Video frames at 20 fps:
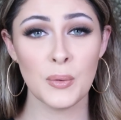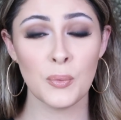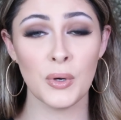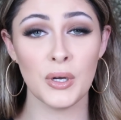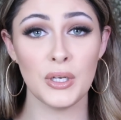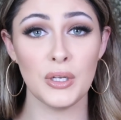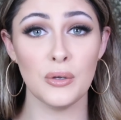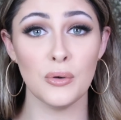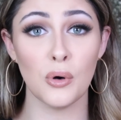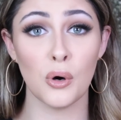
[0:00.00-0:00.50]

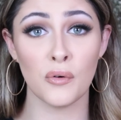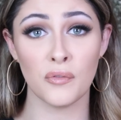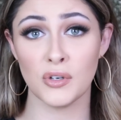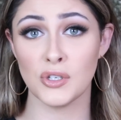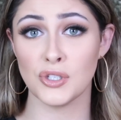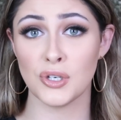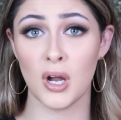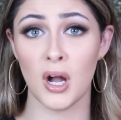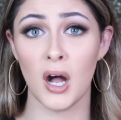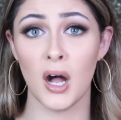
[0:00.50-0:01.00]
when you
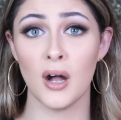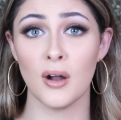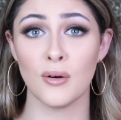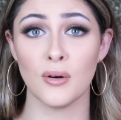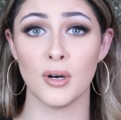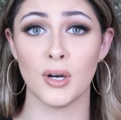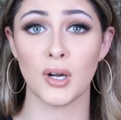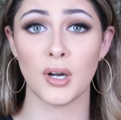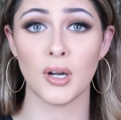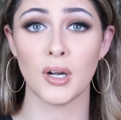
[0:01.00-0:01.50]
overdraw
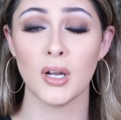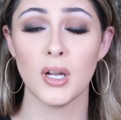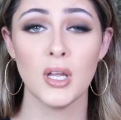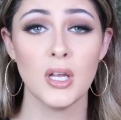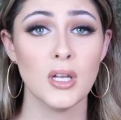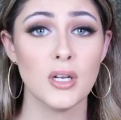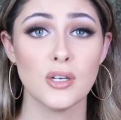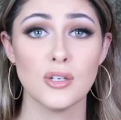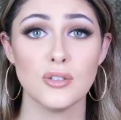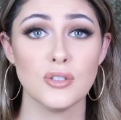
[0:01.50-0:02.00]
or
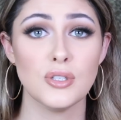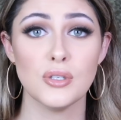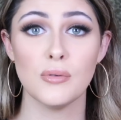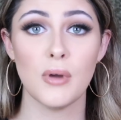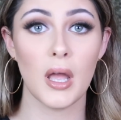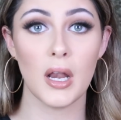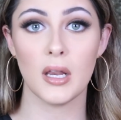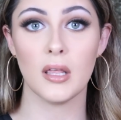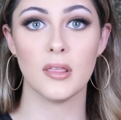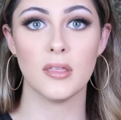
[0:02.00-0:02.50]
do
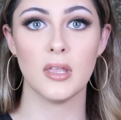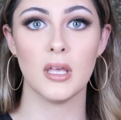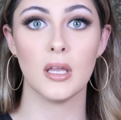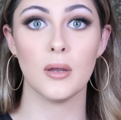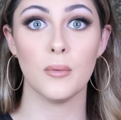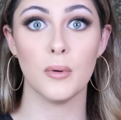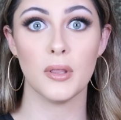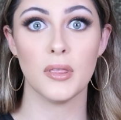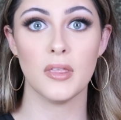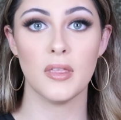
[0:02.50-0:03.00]

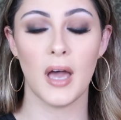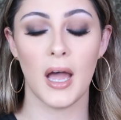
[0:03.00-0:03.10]
anything with